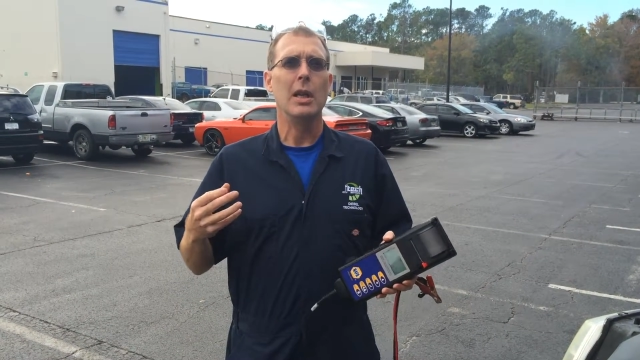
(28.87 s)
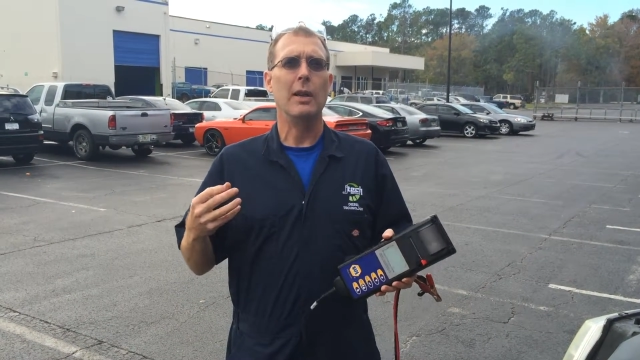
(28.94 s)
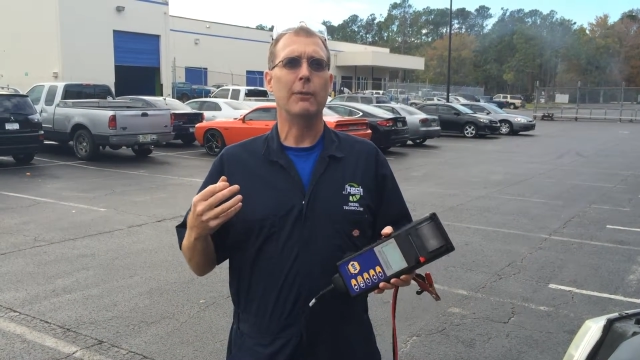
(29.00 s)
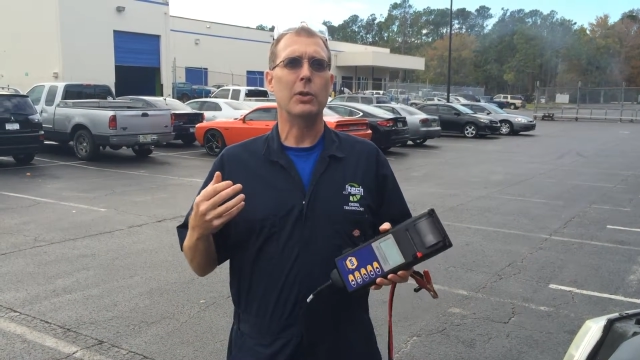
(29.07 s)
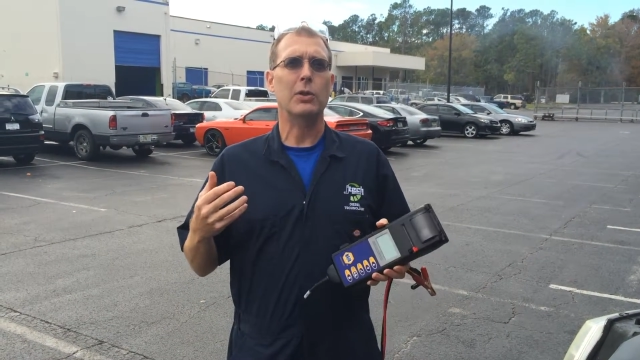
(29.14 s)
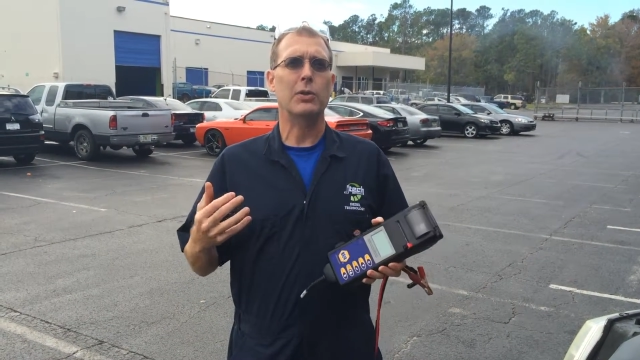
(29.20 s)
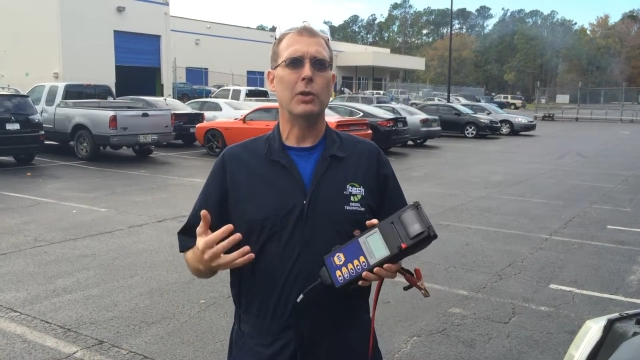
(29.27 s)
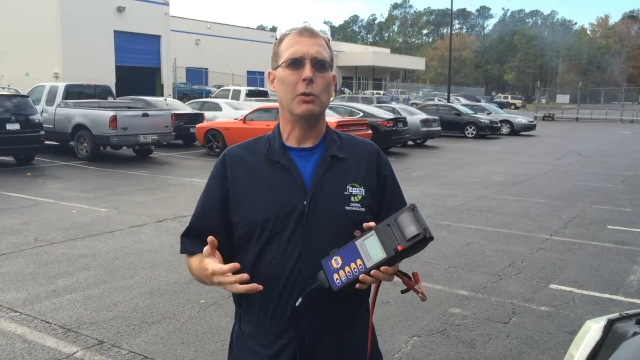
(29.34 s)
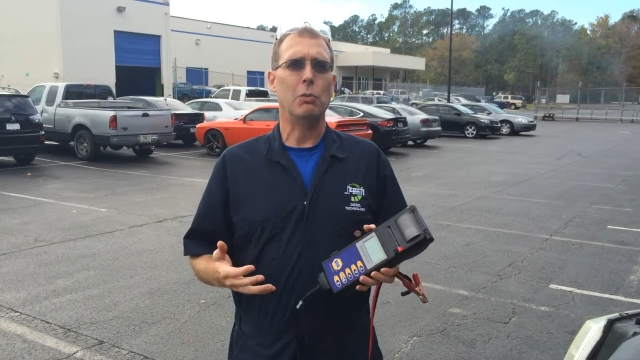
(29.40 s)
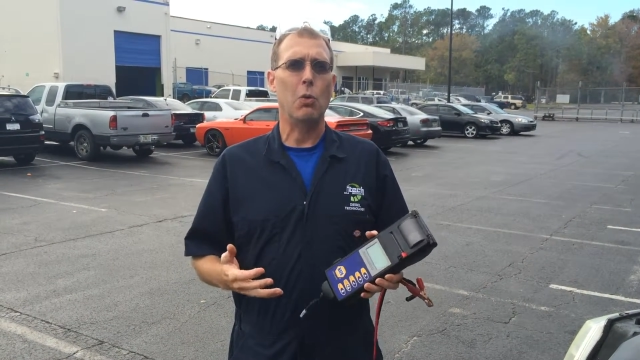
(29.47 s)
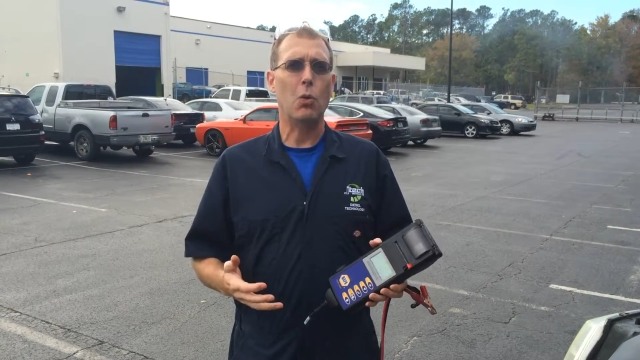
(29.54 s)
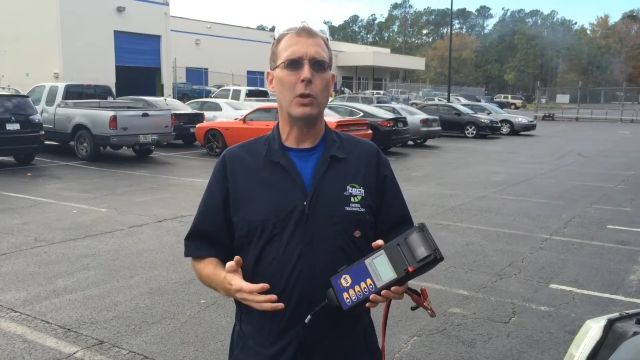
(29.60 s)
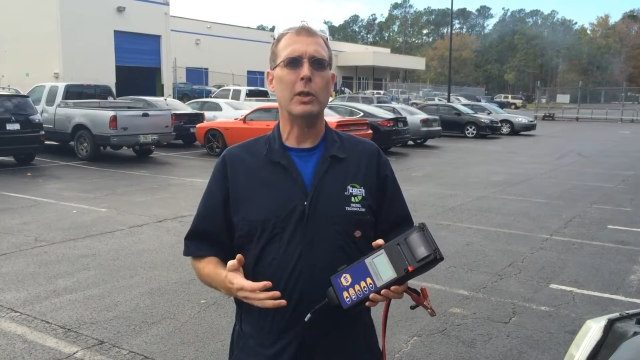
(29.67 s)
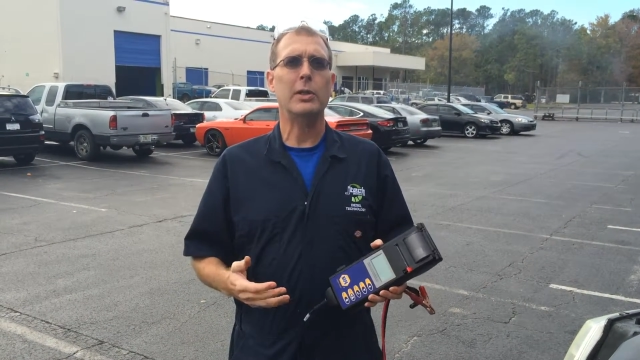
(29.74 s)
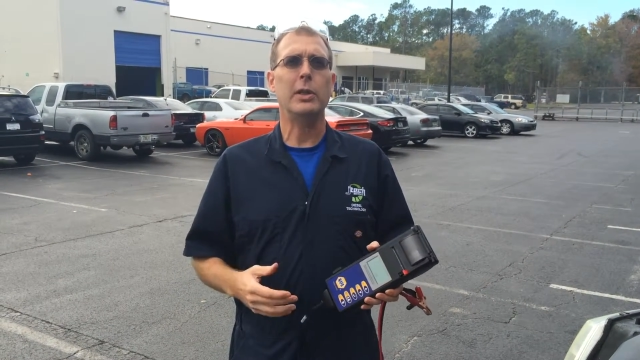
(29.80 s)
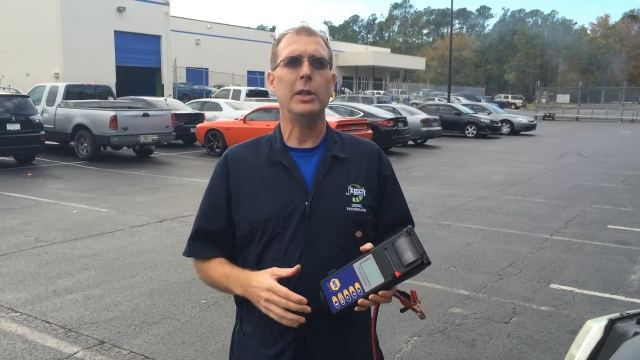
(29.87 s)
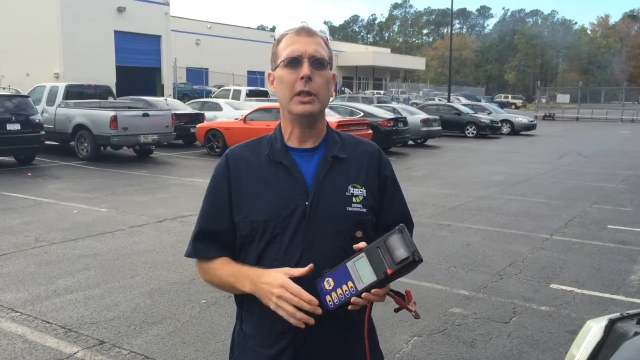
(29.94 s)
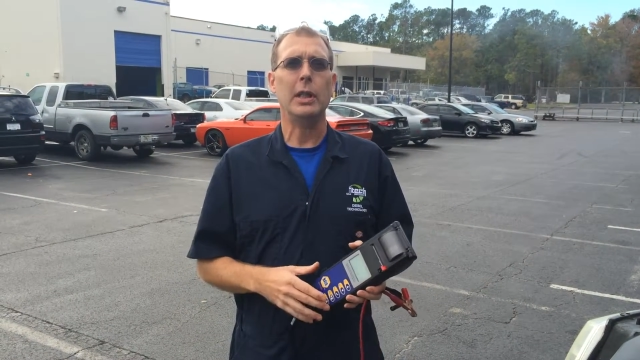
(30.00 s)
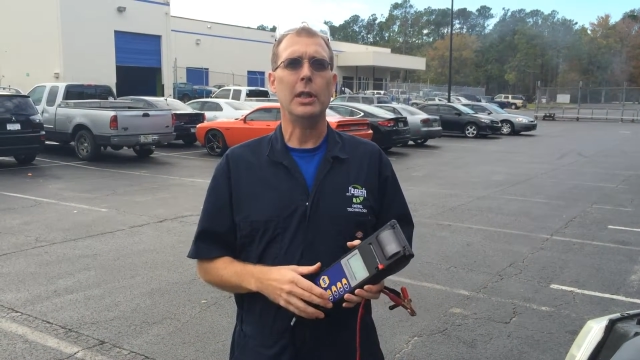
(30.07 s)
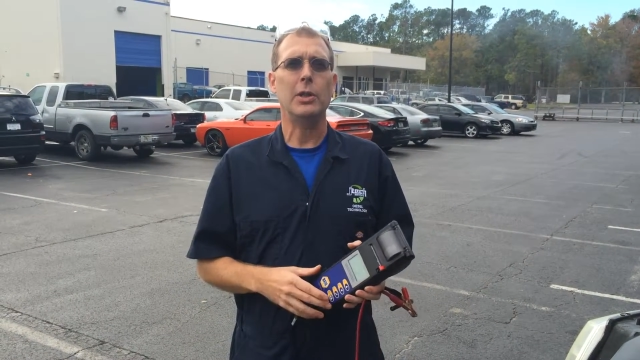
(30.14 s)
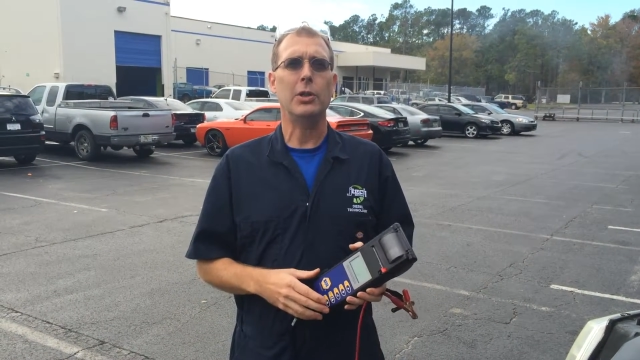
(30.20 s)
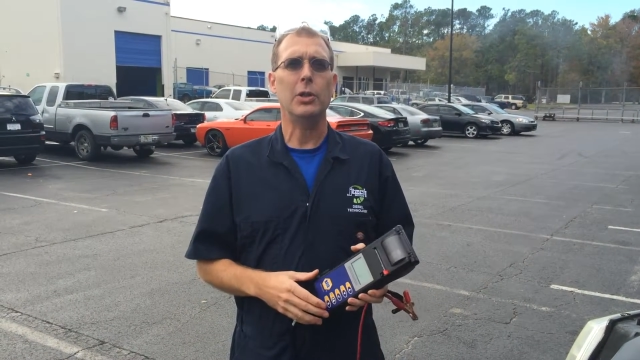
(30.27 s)
If there's a warranty
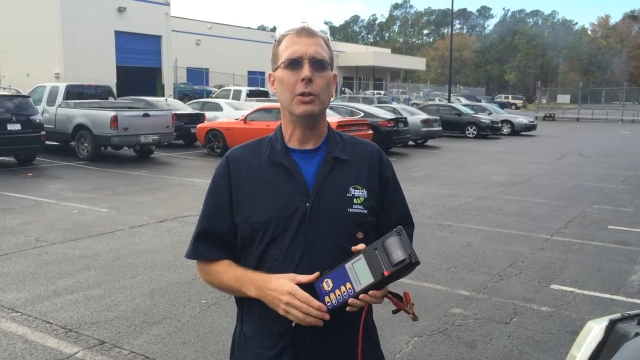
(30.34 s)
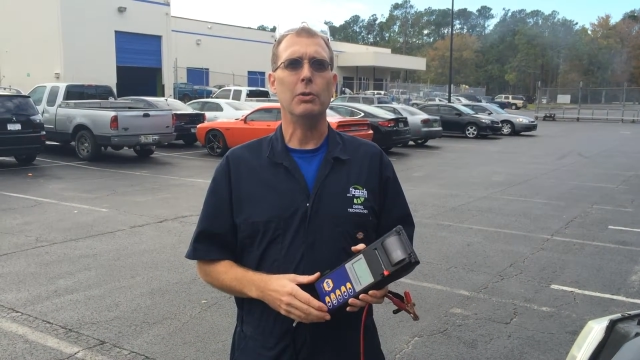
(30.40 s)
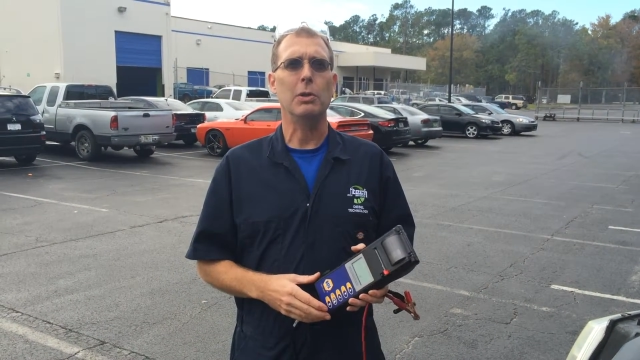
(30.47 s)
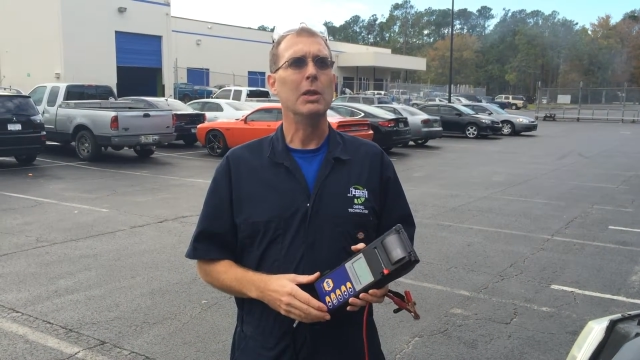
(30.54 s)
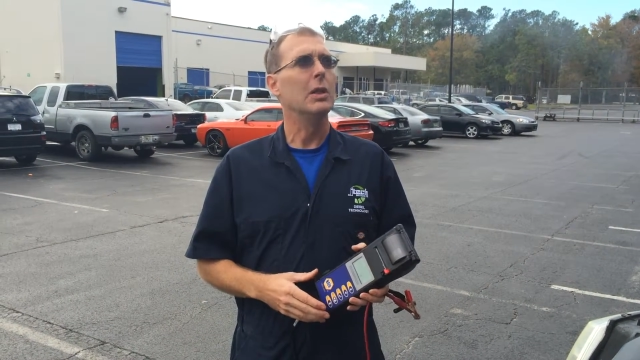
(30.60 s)
issue,